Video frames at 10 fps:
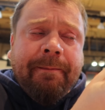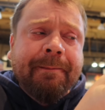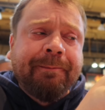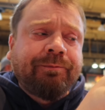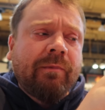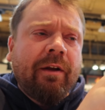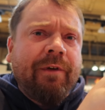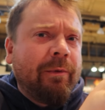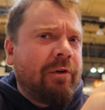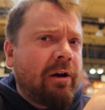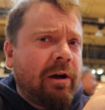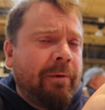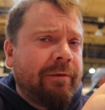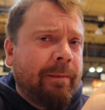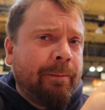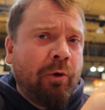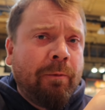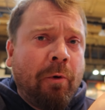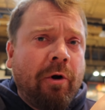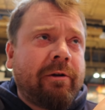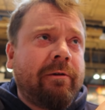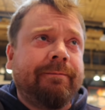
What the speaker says: In fact, we've got a couple of them. Bull pork.